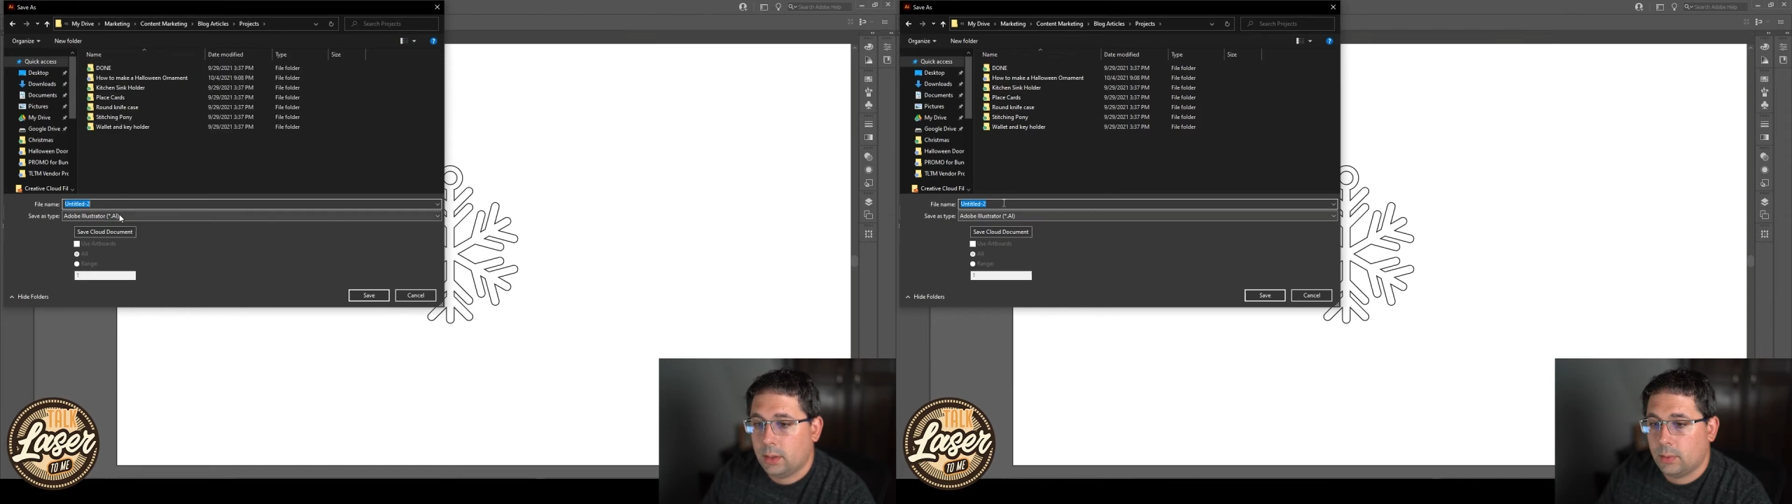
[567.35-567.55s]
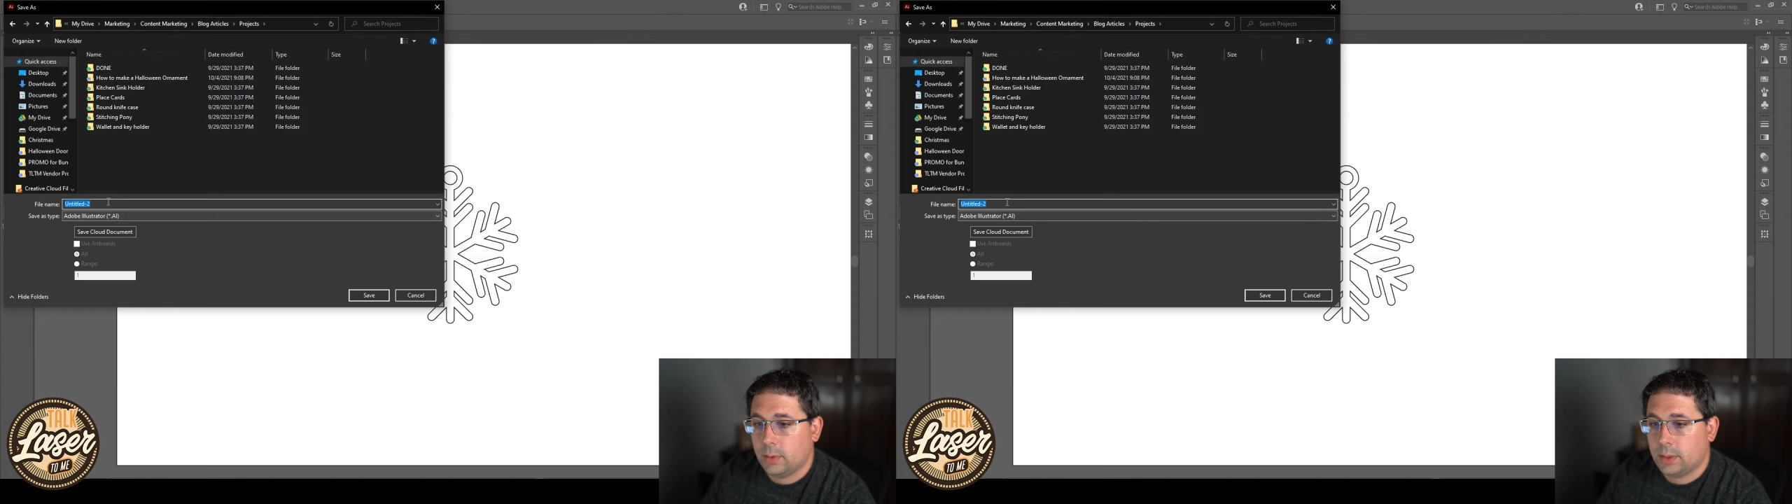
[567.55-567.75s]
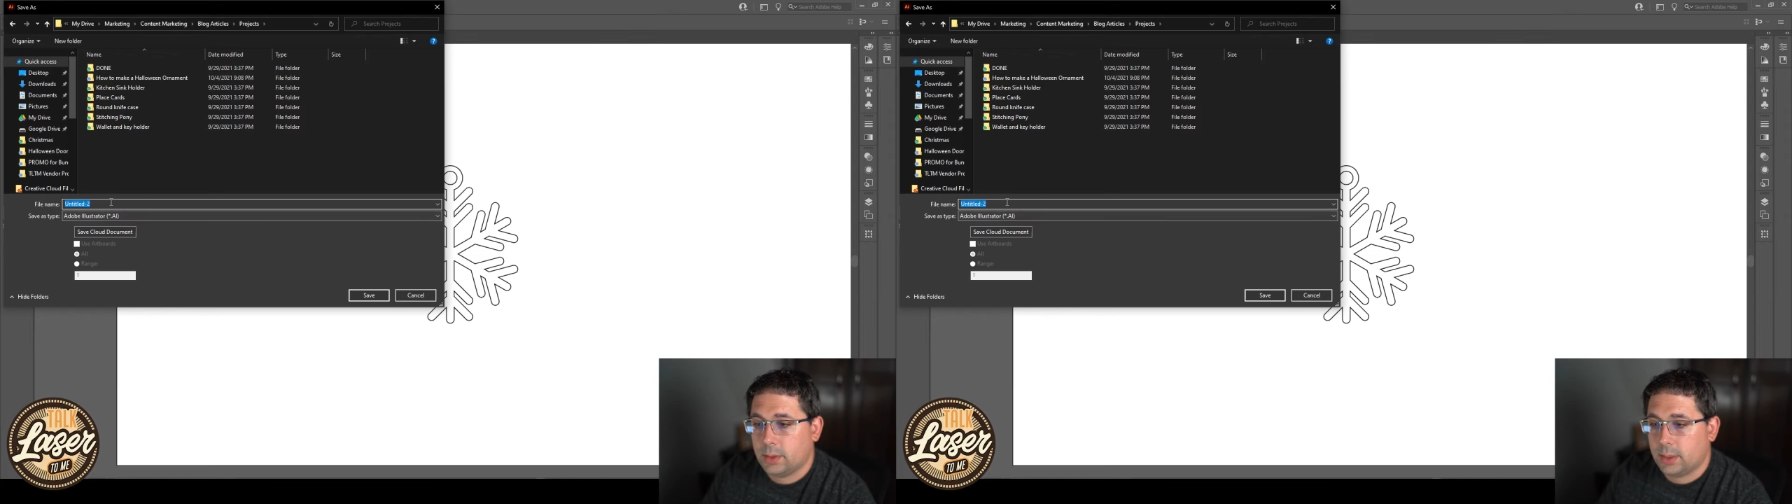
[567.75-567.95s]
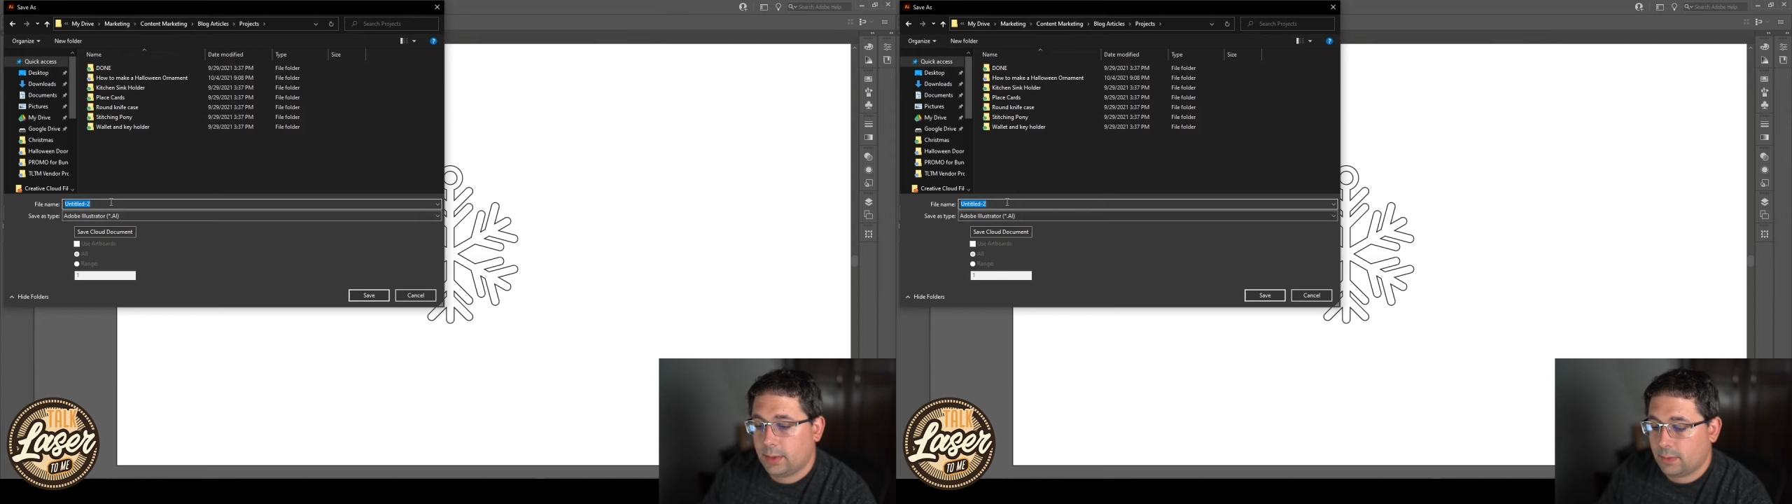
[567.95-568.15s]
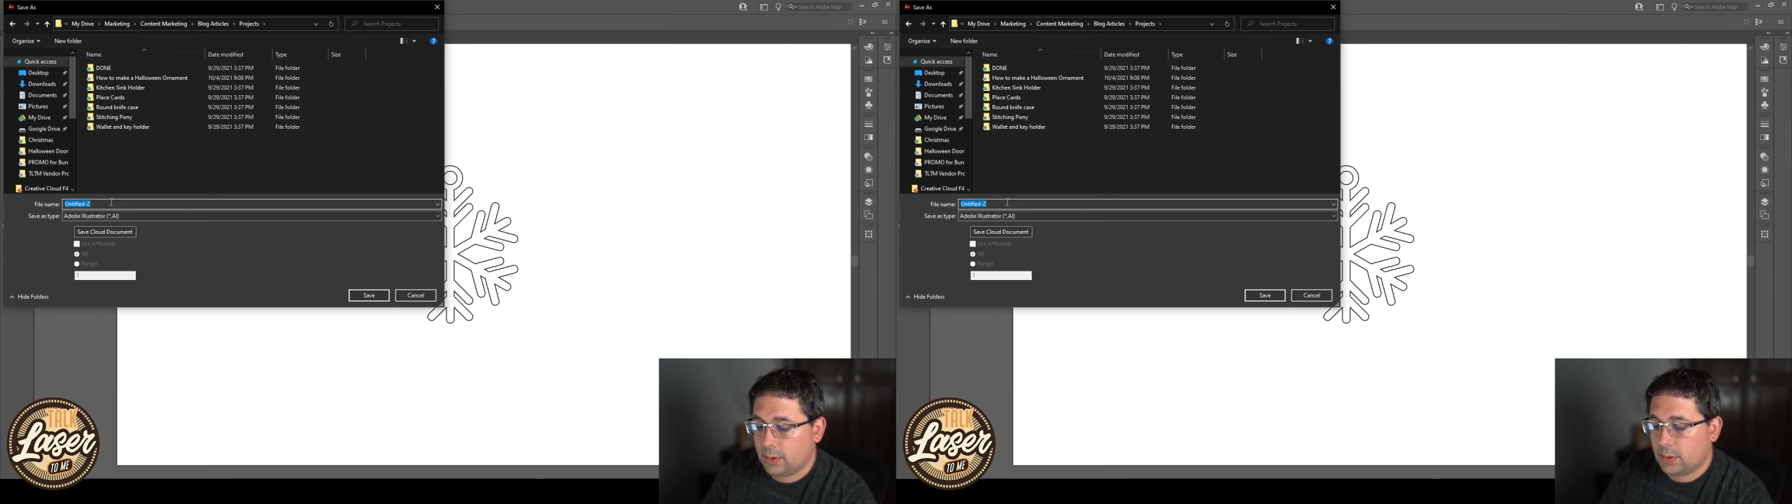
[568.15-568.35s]
We're going to
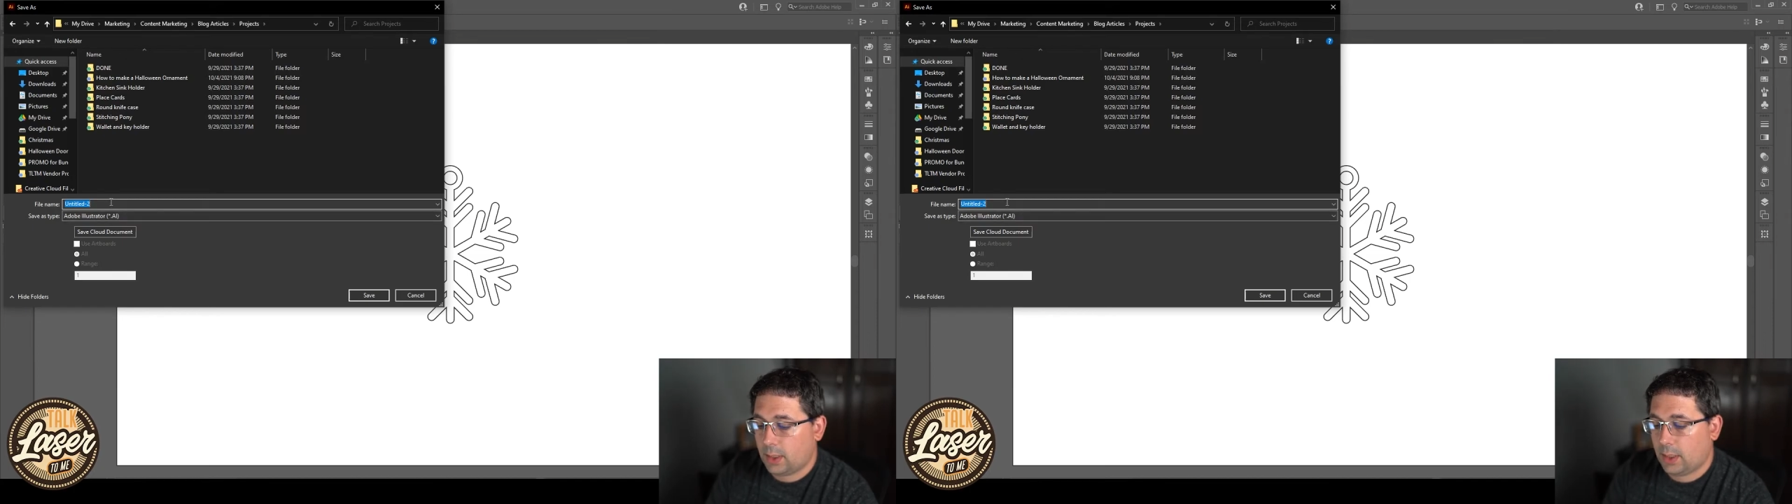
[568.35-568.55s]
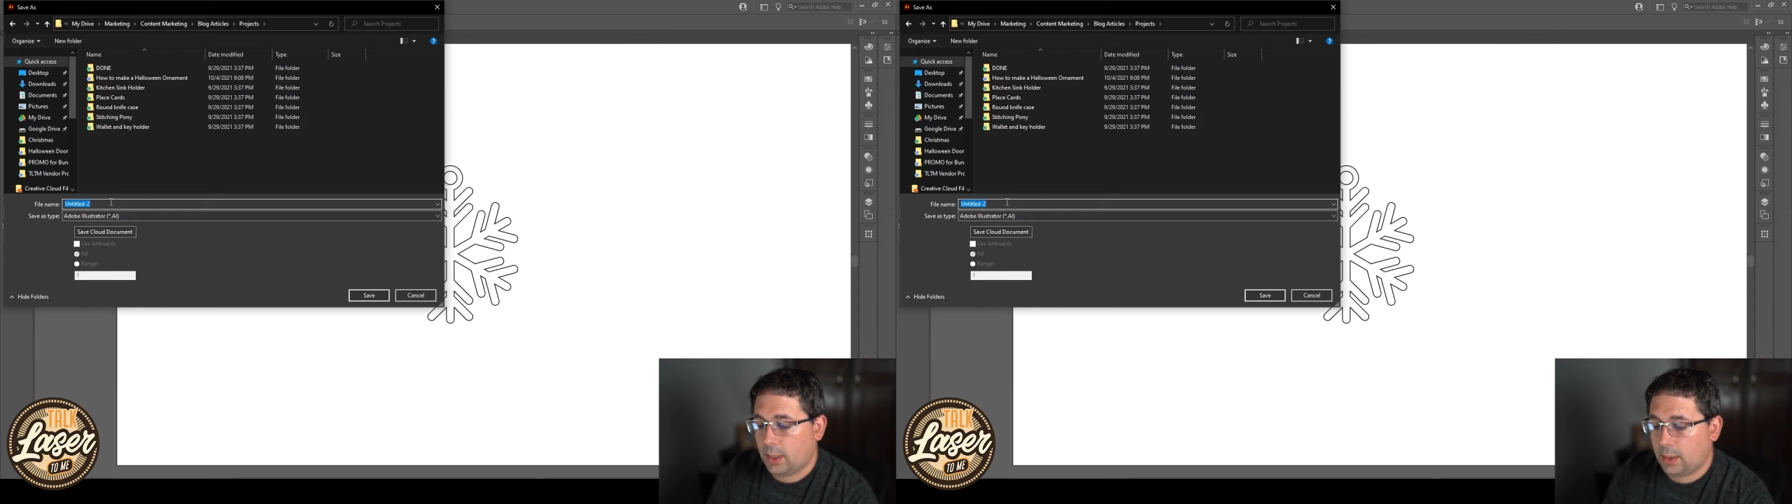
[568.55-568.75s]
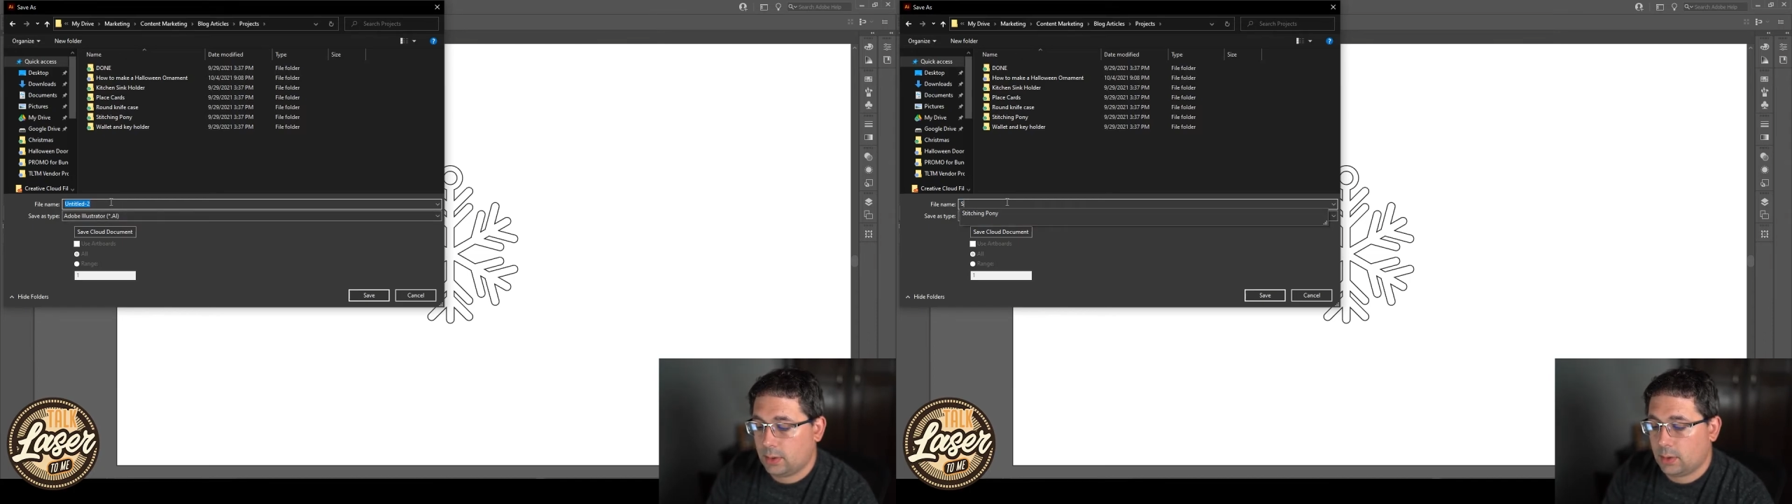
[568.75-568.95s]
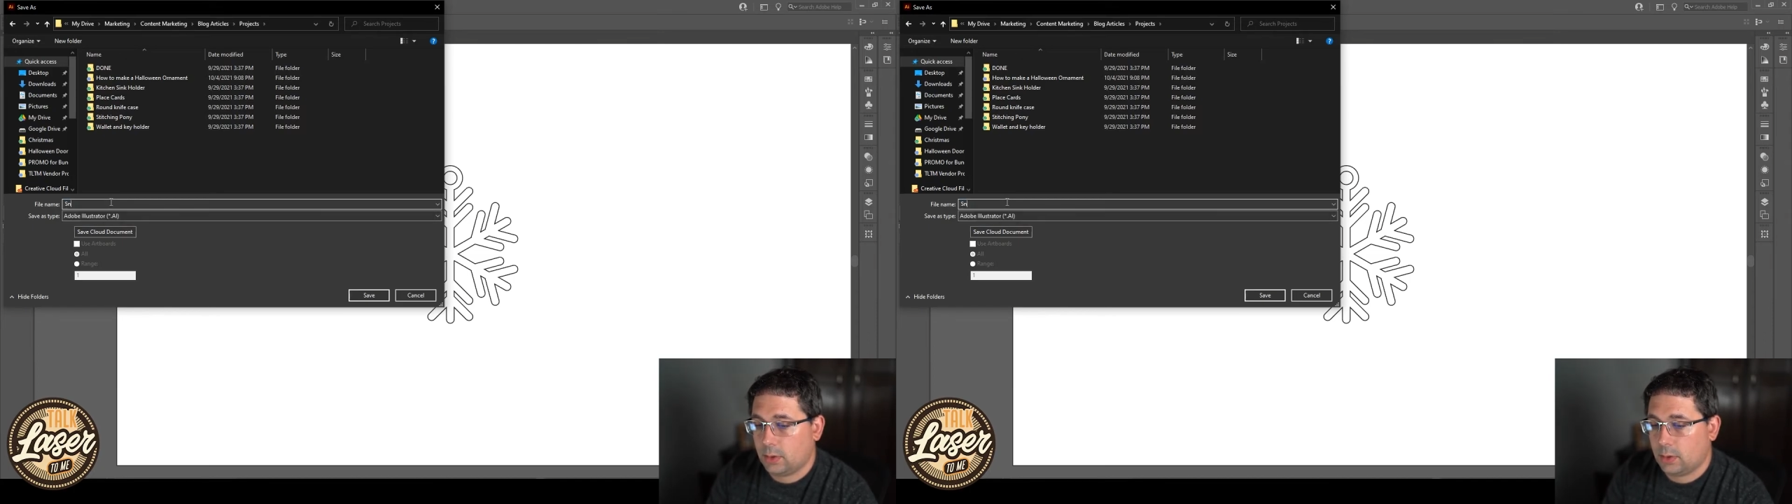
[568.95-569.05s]
save this as